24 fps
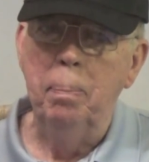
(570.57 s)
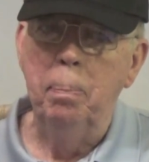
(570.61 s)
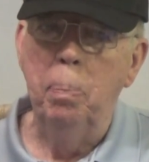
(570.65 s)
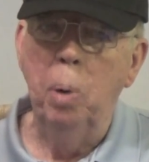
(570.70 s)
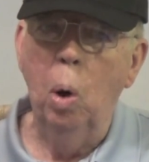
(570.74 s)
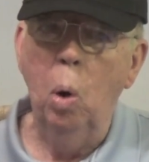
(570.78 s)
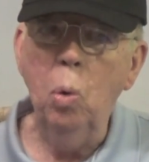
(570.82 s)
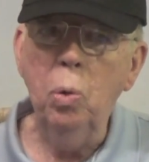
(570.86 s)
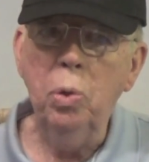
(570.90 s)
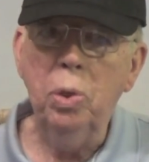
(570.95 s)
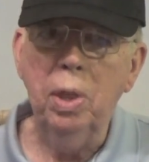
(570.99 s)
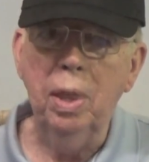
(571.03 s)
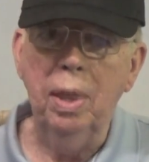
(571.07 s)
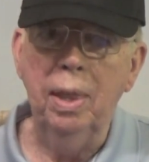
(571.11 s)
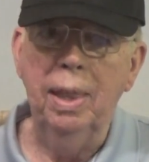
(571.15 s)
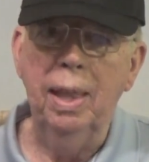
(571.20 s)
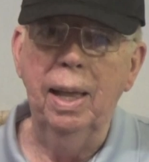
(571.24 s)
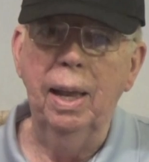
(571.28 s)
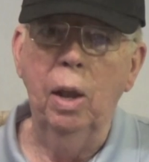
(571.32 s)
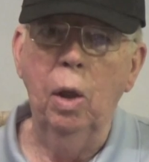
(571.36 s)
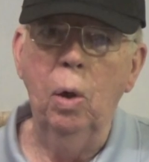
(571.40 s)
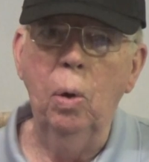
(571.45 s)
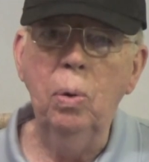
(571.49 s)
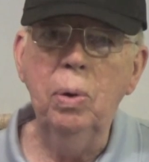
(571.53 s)
Both
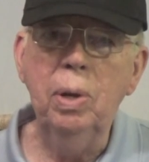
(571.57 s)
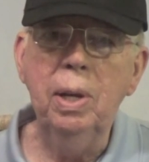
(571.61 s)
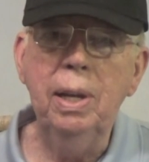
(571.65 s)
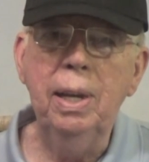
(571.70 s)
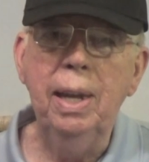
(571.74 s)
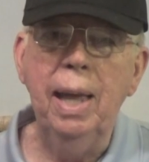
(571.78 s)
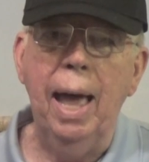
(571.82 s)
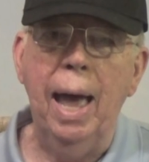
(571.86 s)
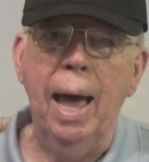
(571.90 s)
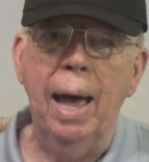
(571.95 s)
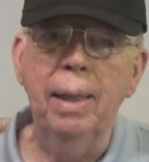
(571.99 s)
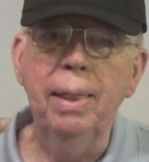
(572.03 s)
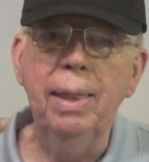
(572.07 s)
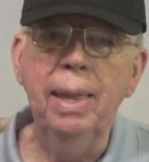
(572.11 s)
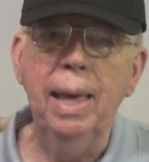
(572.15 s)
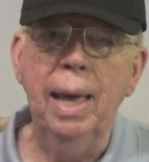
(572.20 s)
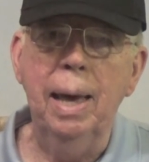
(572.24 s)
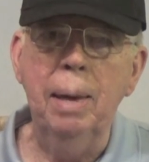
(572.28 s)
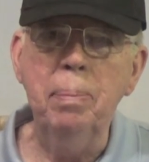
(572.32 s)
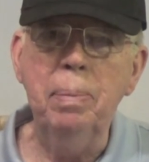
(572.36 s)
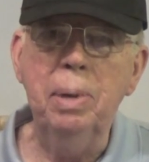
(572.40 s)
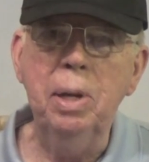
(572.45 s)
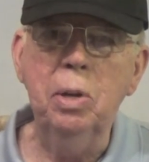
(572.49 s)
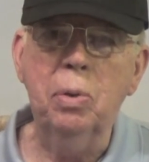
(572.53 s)
the loaded and
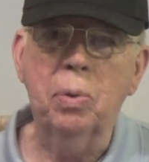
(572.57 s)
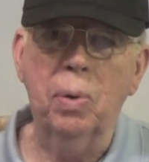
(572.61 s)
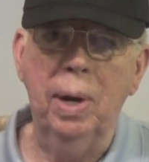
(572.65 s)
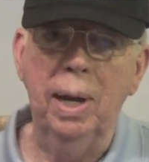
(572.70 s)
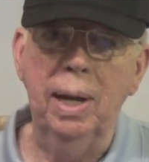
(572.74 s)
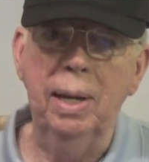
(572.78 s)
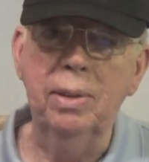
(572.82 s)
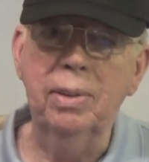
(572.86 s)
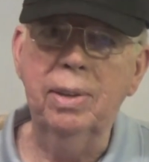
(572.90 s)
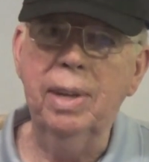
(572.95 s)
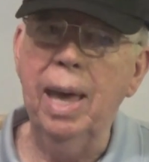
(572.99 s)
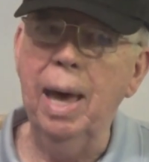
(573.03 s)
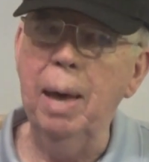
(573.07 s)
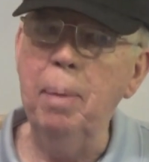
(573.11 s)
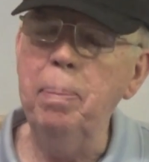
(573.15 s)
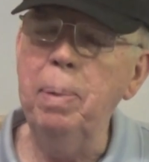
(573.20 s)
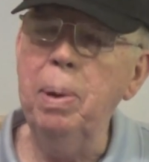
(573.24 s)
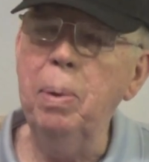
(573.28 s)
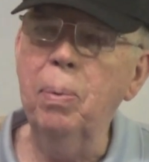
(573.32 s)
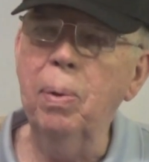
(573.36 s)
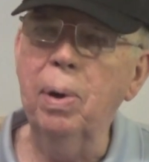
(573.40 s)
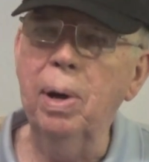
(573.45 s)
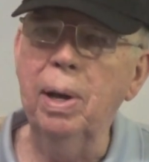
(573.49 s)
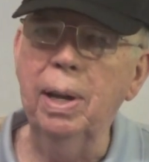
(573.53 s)
the empty trains can
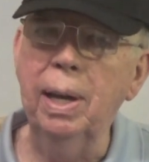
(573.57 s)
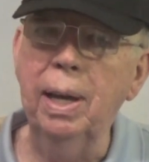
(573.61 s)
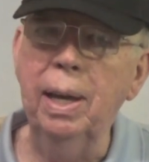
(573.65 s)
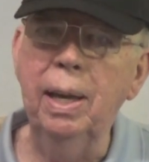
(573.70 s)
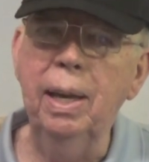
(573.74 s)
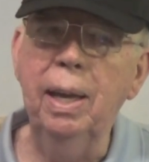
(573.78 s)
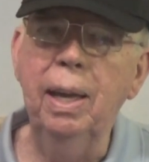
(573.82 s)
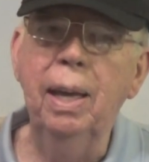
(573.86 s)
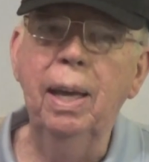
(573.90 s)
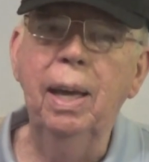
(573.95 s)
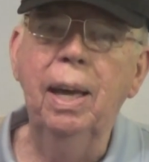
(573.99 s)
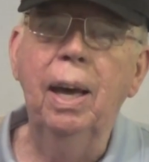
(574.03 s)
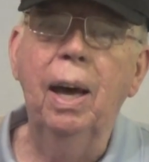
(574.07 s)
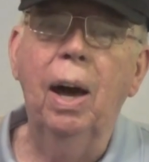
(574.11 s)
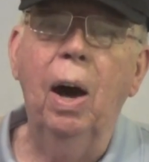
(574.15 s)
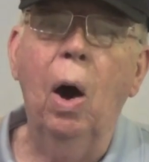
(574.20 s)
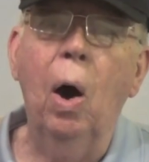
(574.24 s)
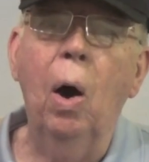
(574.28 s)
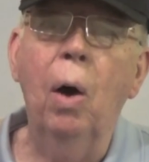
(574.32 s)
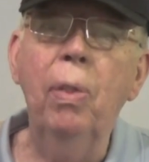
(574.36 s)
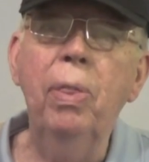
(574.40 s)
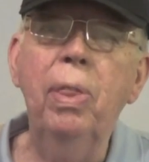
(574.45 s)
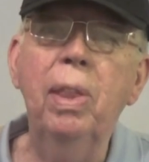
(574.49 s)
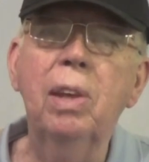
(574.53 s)
be running
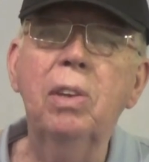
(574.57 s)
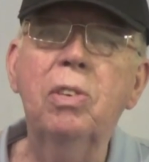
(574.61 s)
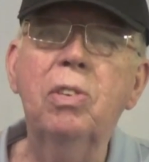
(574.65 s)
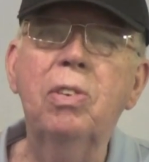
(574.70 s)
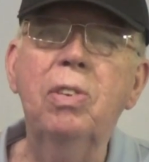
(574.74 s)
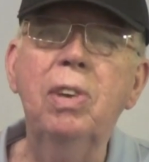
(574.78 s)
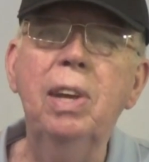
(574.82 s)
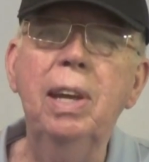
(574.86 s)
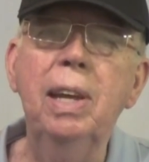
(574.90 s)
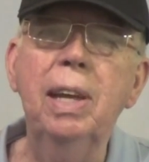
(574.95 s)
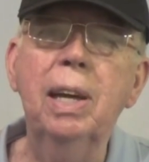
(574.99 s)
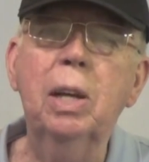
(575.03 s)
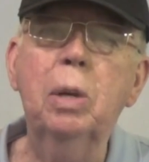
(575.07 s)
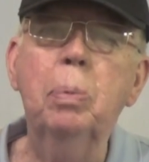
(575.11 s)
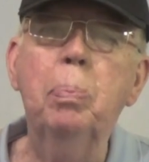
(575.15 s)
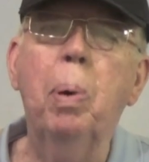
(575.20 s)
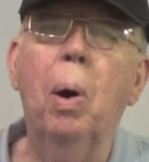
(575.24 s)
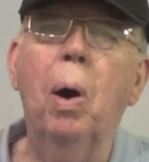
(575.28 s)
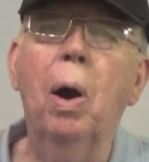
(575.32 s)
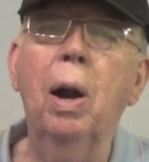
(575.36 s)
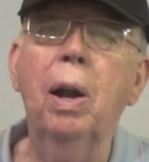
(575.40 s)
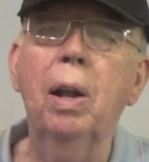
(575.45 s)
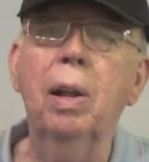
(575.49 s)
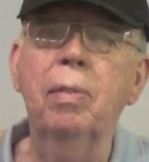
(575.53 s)
on the scenic
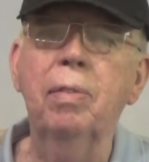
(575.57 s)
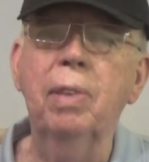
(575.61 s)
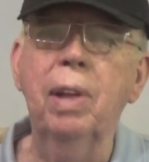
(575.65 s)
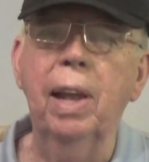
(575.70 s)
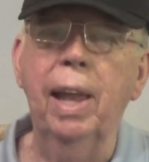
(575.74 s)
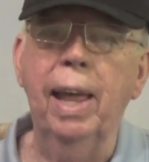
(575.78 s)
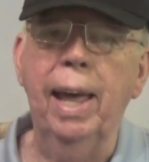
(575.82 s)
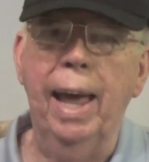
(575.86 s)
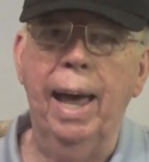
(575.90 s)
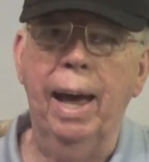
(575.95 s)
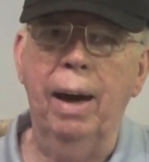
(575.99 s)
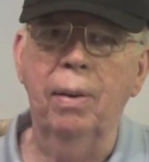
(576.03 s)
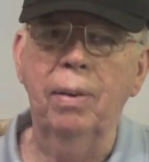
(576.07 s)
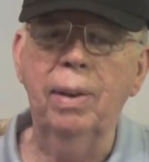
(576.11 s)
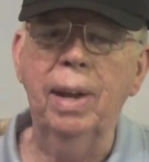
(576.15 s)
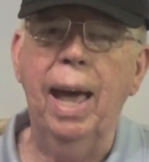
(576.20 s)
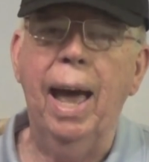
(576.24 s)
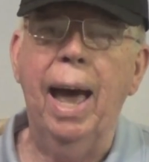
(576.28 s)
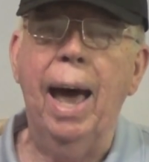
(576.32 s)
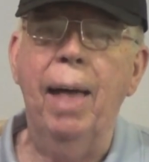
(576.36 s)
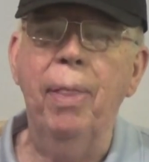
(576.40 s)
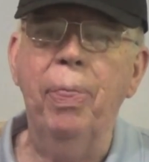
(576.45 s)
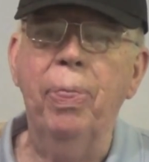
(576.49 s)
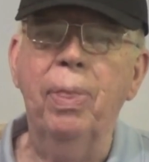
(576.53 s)
part of the layout
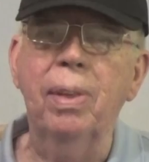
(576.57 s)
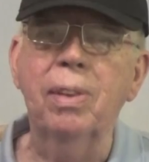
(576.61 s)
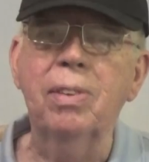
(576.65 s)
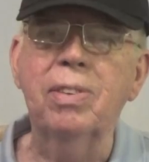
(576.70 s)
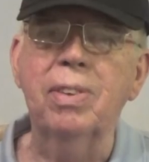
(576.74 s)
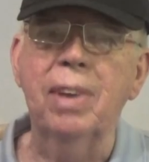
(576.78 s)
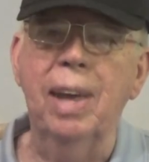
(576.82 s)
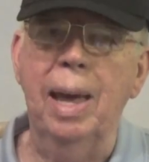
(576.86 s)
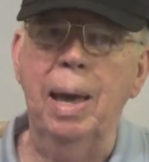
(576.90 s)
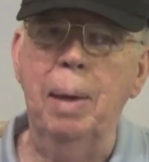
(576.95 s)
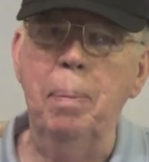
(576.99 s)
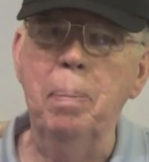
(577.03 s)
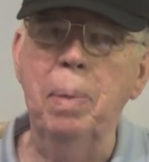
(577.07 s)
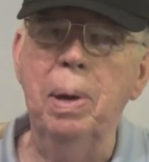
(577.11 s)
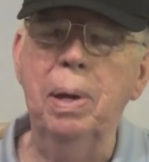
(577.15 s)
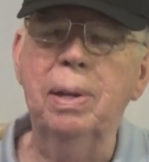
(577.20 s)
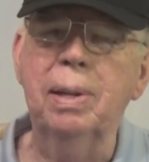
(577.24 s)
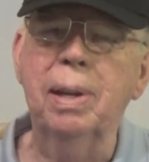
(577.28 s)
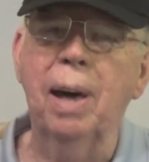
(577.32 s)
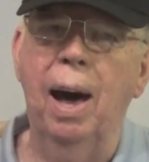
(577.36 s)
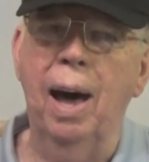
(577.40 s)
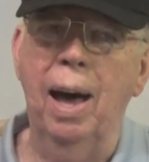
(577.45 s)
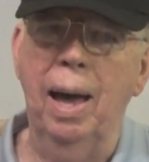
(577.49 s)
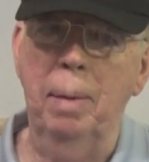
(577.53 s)
at the same
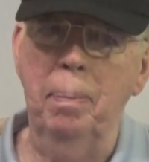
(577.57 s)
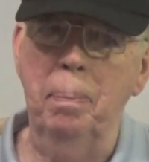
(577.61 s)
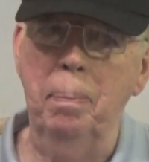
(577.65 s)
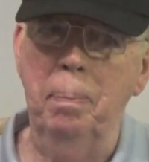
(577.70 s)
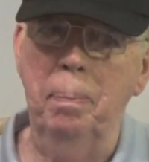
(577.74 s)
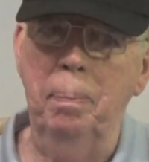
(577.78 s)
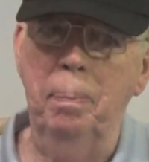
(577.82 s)
time.